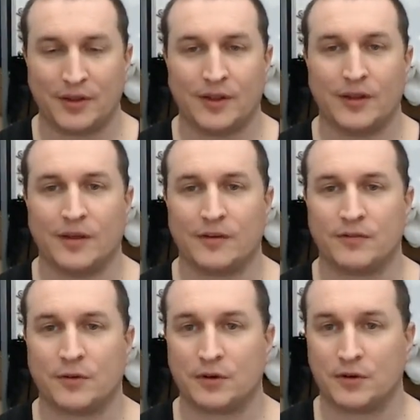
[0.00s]

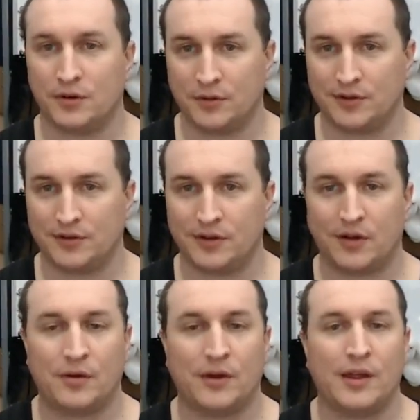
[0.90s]
for doing so.
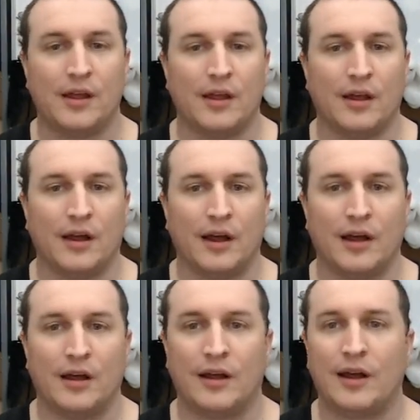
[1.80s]

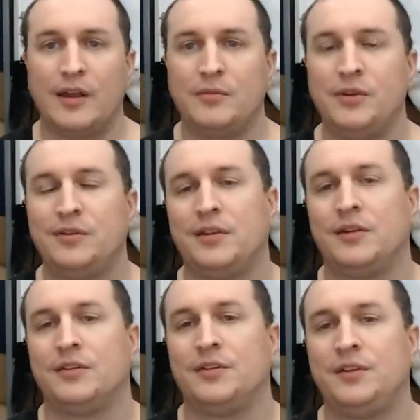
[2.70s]
I am using a
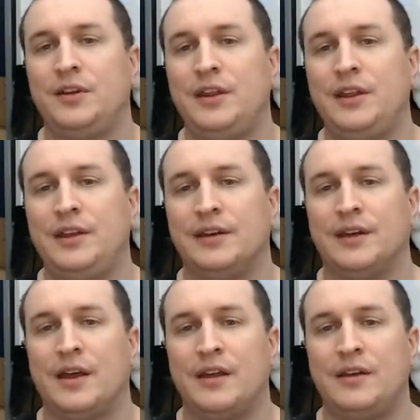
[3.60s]

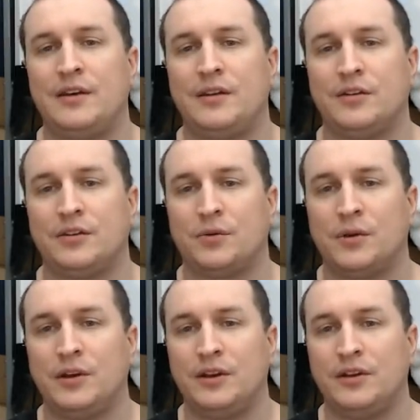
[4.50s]
C922
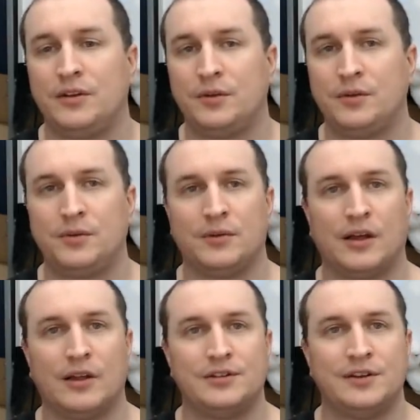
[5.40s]

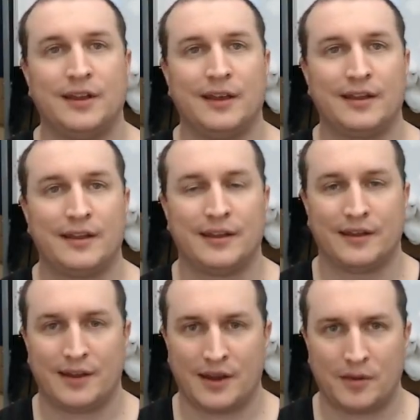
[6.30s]
Logitech
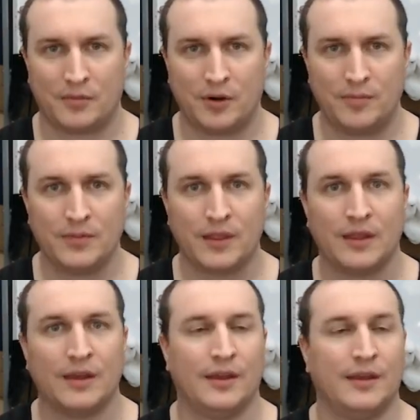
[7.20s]
camera.
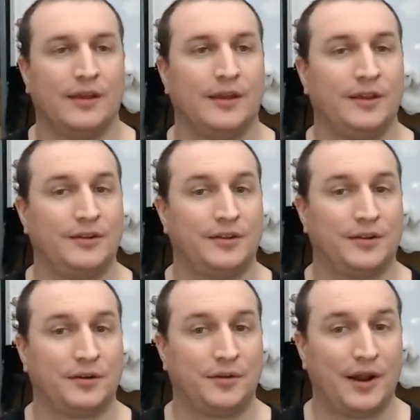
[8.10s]
It's a
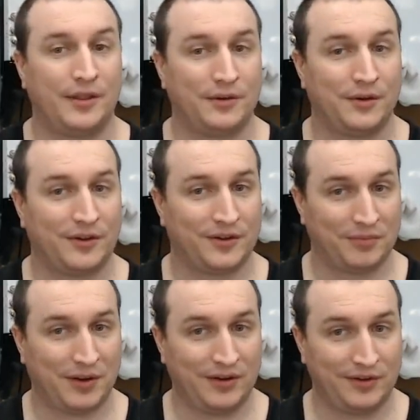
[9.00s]
rather
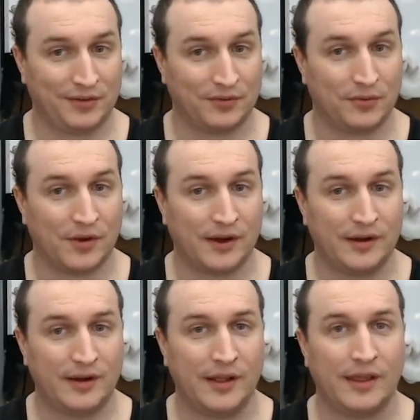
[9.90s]
expensive one.
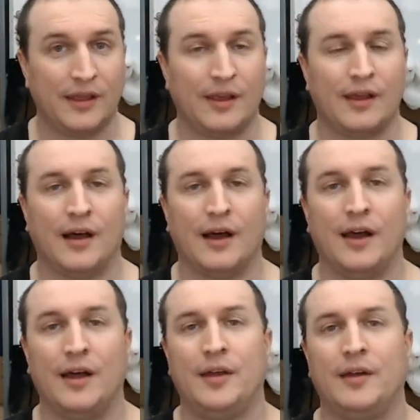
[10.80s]

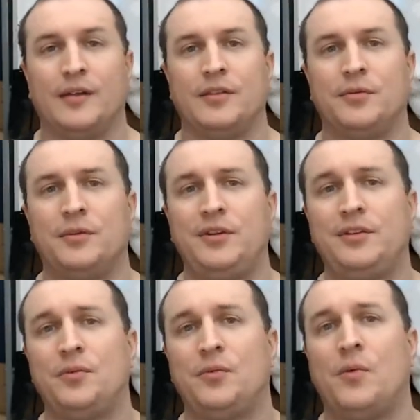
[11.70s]
The
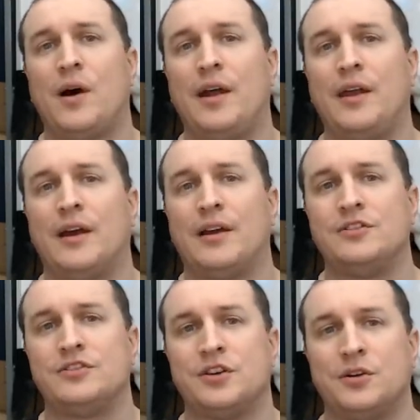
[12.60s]
reason why I
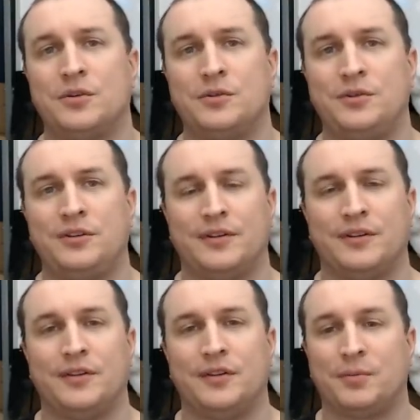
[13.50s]
chose
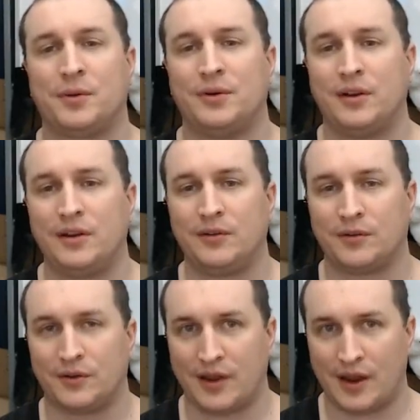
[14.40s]
this particular
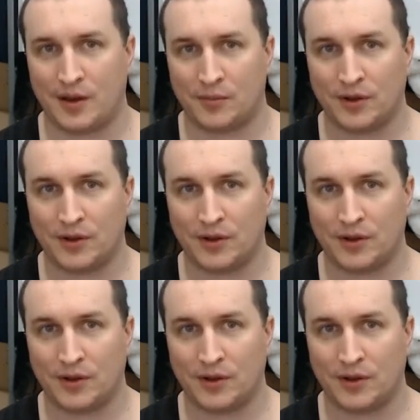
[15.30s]
camera